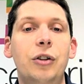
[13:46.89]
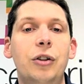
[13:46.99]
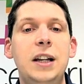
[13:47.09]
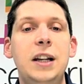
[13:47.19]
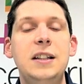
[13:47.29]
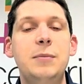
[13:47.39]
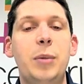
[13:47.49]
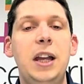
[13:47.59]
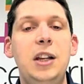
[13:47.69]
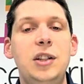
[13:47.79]
creating these
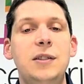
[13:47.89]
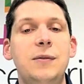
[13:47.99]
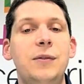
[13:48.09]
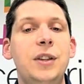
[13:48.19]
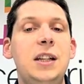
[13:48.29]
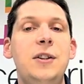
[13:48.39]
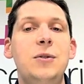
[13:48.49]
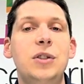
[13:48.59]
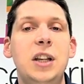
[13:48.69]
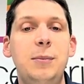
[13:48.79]
pages for the
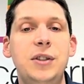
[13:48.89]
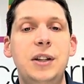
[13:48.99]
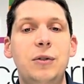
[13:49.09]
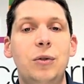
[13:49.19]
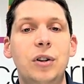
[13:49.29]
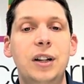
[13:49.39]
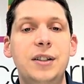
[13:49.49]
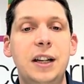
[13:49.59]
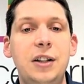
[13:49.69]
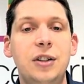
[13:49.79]
individual teams in their
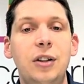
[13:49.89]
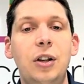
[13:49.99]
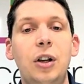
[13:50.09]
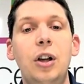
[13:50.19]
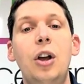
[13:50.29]
organization.